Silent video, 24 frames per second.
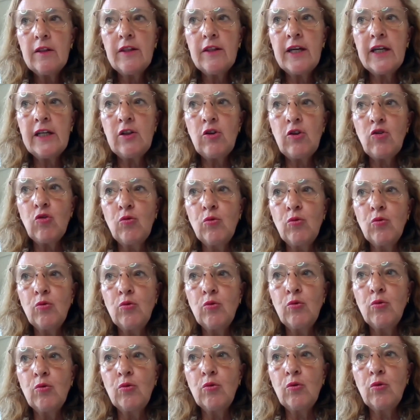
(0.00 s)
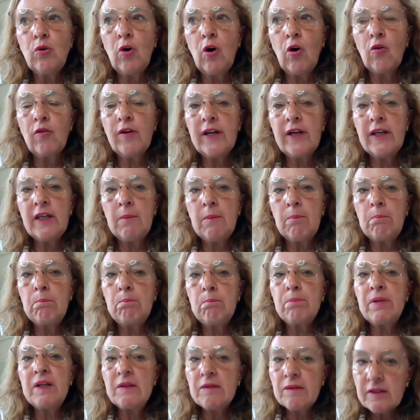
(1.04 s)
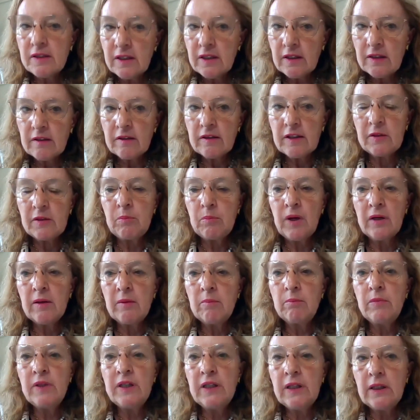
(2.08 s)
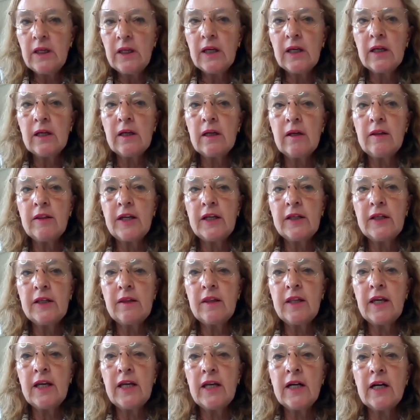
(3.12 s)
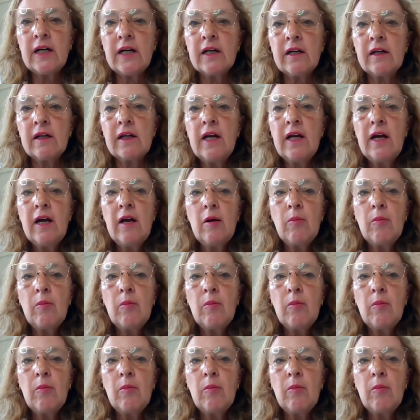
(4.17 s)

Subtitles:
they do already business, that meaning that they are